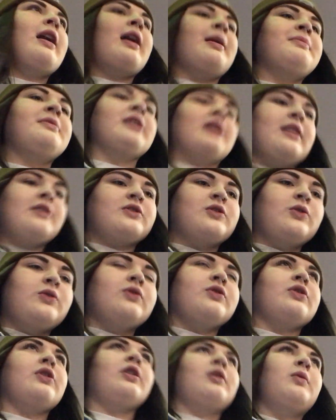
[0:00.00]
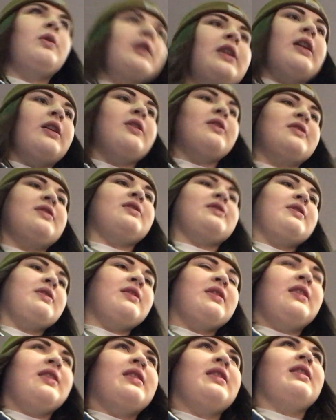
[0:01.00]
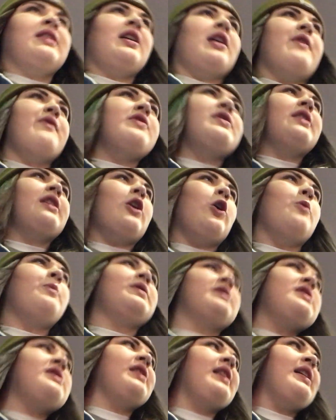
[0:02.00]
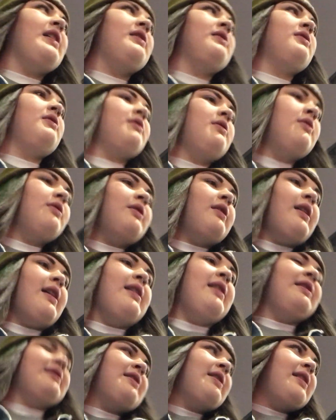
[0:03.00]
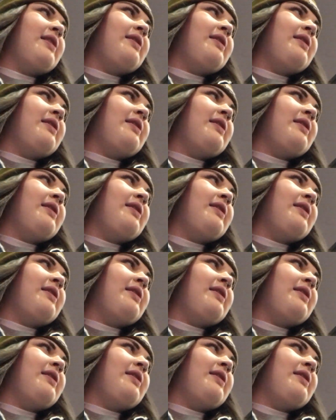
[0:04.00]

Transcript: I'm not too sure what else. Everything opens late. And it's like